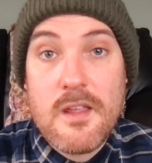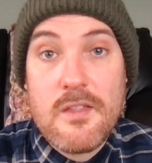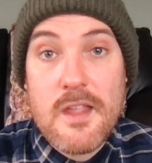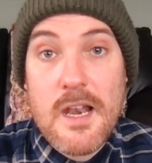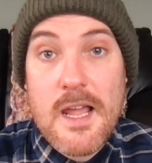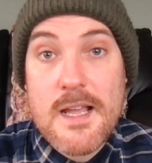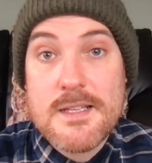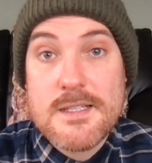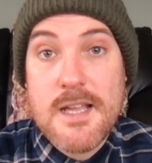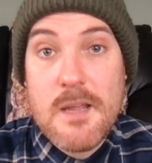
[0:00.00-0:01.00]
the
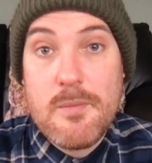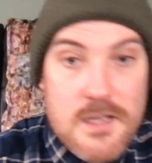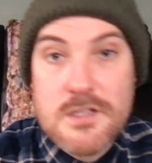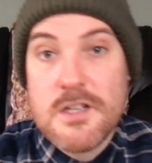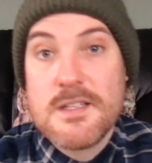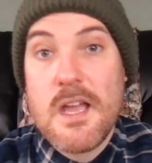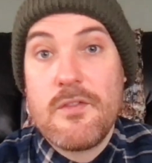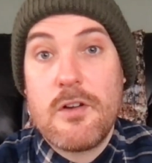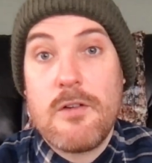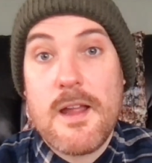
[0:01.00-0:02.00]
last tip is just have
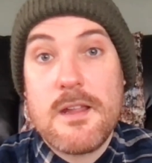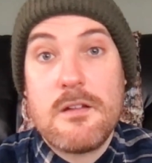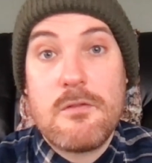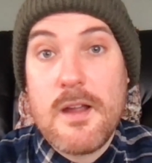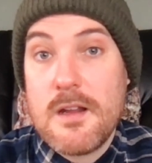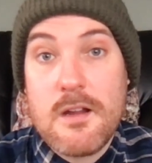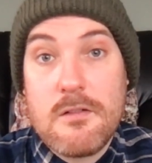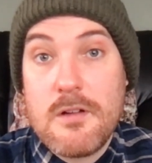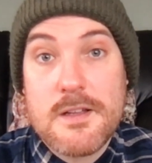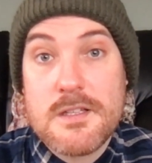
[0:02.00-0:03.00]
a
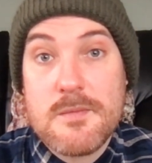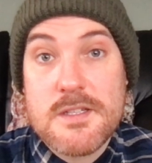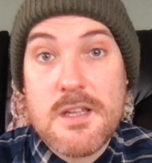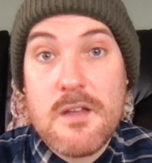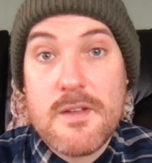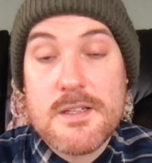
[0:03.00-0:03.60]
great customer service.